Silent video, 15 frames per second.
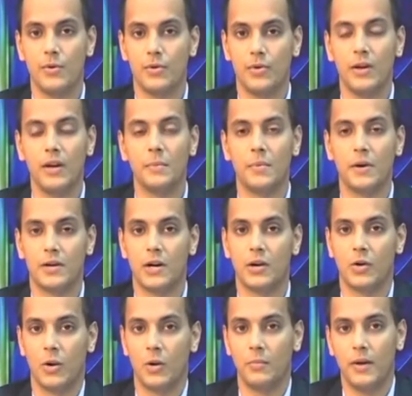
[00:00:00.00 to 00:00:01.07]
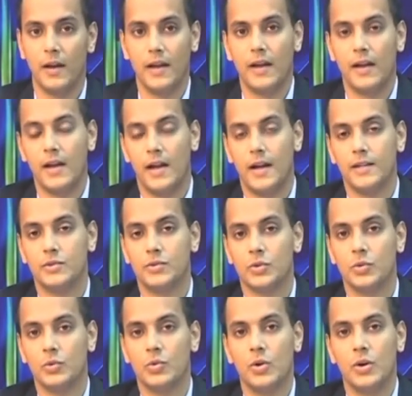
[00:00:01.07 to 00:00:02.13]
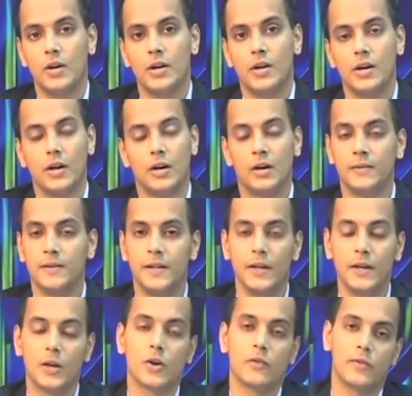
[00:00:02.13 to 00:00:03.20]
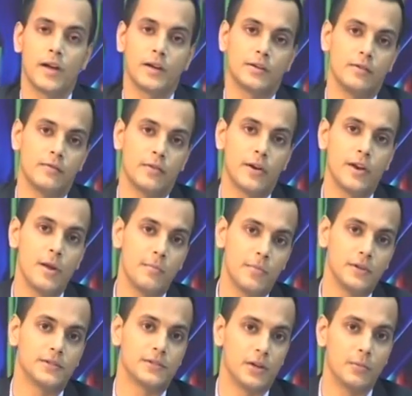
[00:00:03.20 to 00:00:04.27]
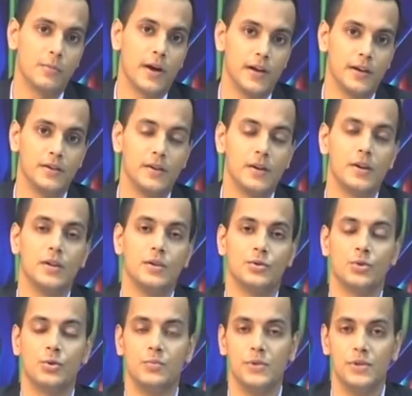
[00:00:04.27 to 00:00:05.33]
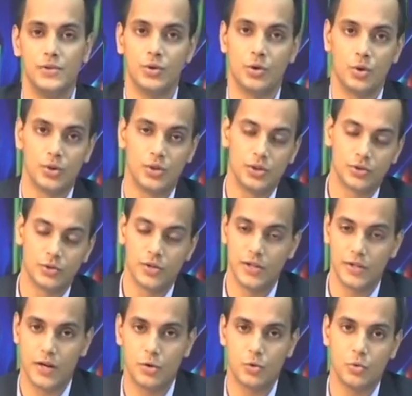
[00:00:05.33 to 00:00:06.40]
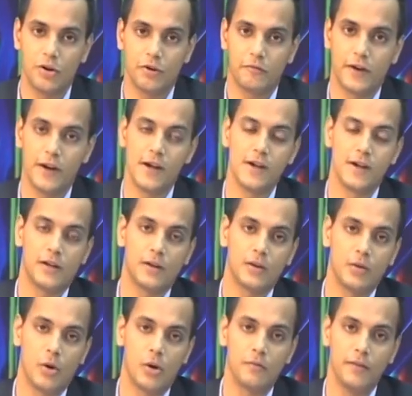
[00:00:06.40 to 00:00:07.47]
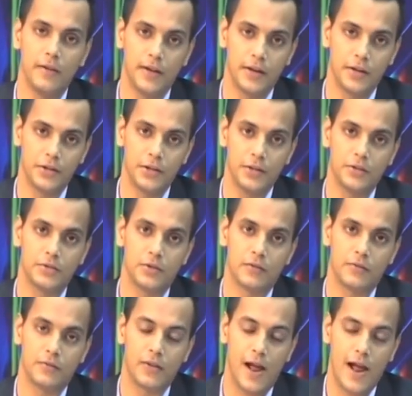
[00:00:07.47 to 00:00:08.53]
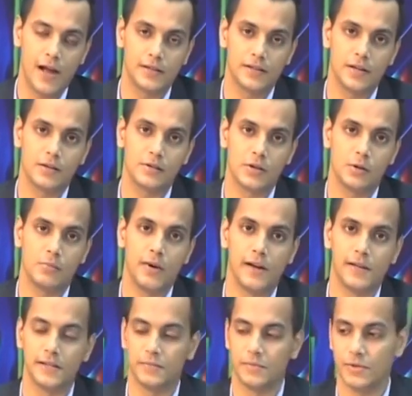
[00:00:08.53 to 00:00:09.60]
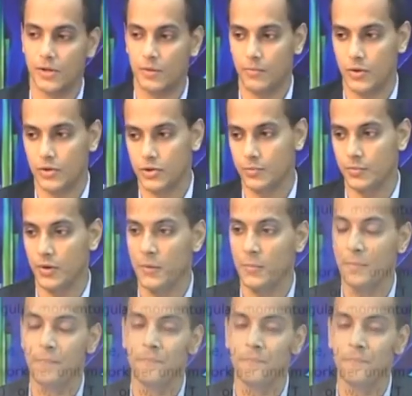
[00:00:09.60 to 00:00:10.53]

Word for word: V2 is the relative velocity and this is the blade speed. And since they are mirror images at the exit of the rotor you have V3 and C3